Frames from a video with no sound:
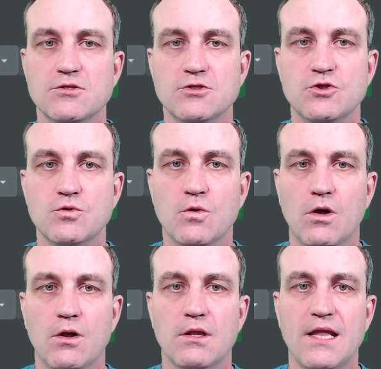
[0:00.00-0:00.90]

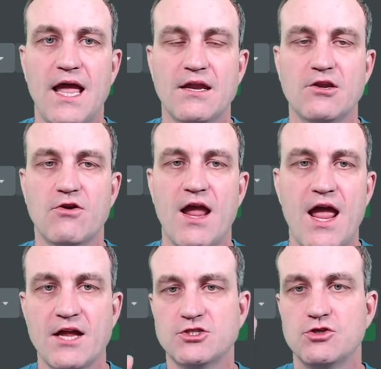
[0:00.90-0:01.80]
dual land in your
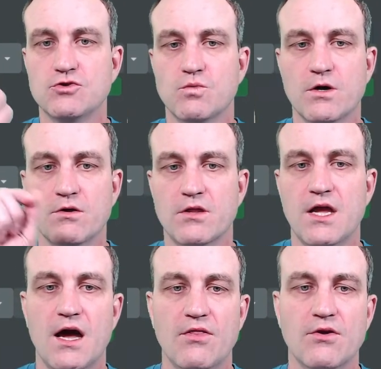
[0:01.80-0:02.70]
hand. Choose one or
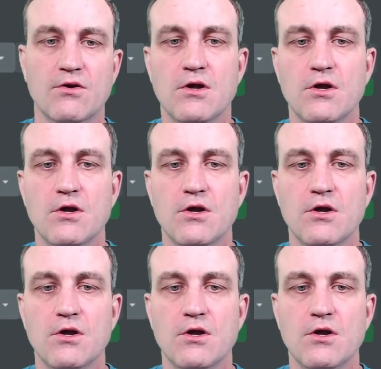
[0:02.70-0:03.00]
the other.